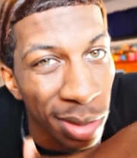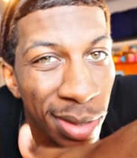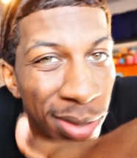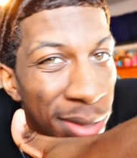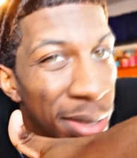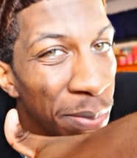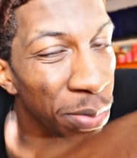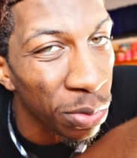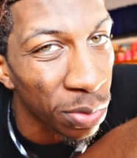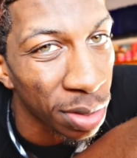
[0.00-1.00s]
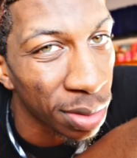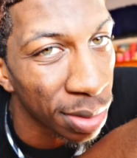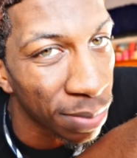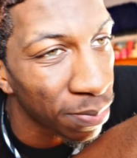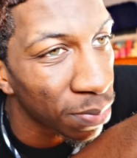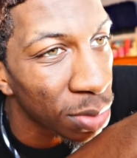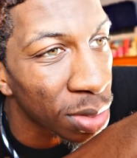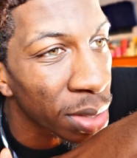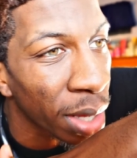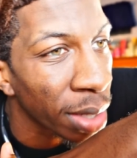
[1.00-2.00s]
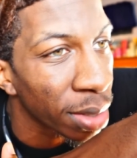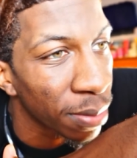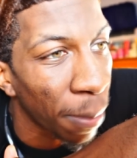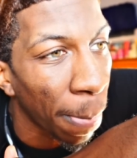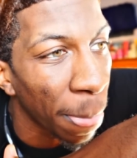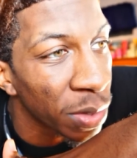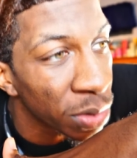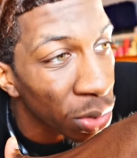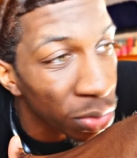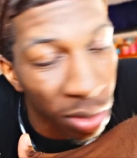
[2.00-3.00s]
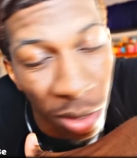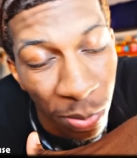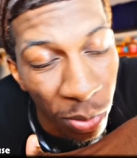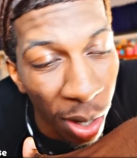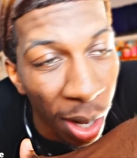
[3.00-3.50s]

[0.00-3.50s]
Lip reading: Simple. It's like, it's so simple.